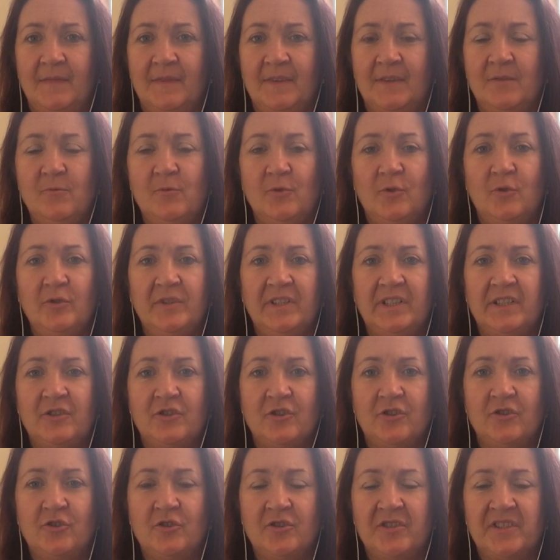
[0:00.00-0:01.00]
We're going to
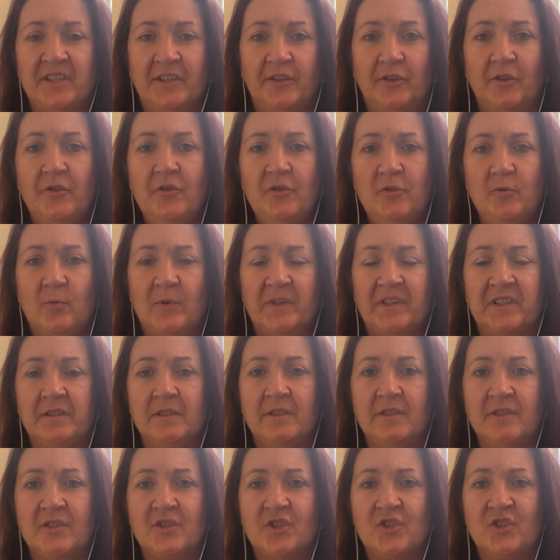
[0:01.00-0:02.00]
introduce another word, and
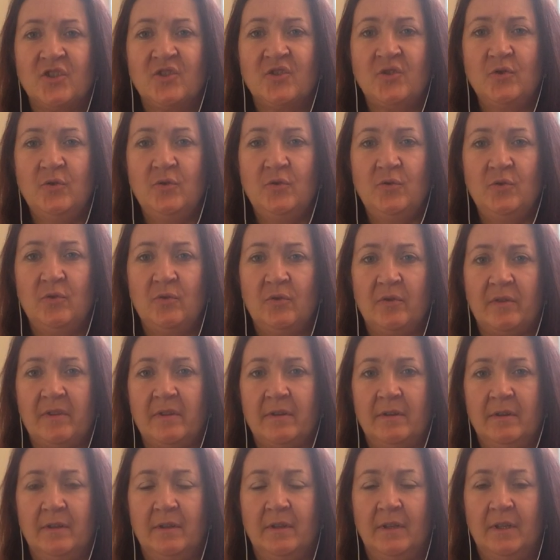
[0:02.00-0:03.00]
it's soothe.
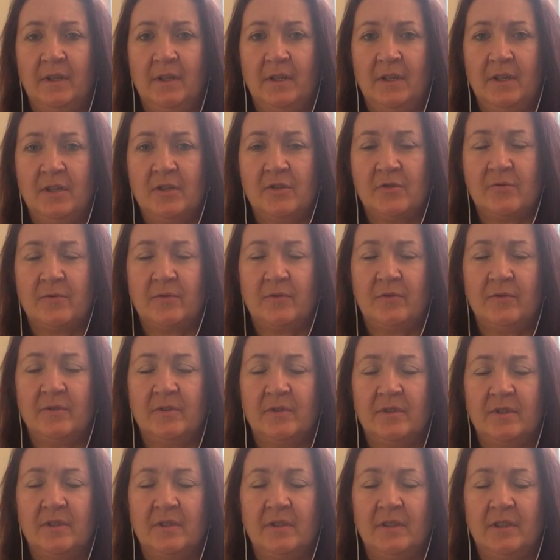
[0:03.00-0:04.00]
We're
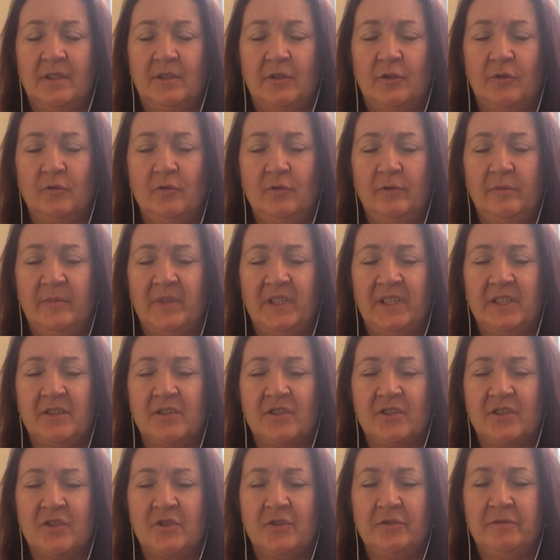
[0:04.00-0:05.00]
going to, in our own mind,
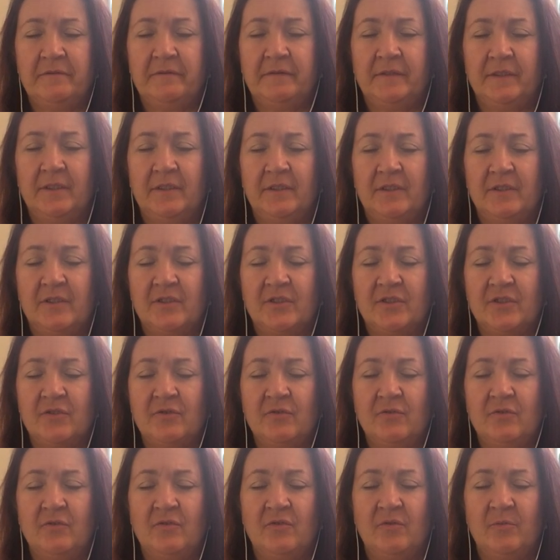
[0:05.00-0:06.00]
soften and
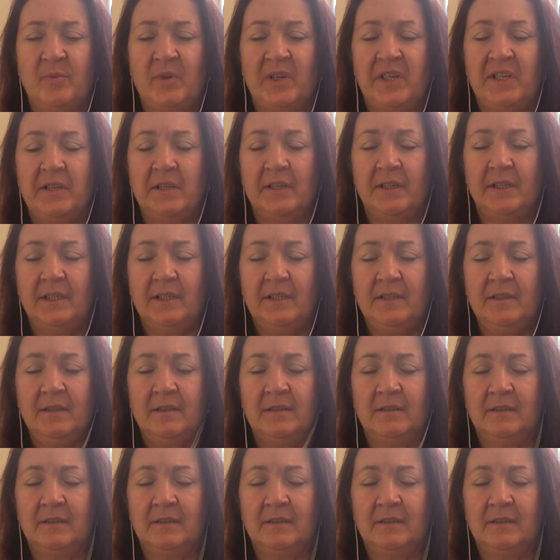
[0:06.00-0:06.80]
soothe. Breathing in,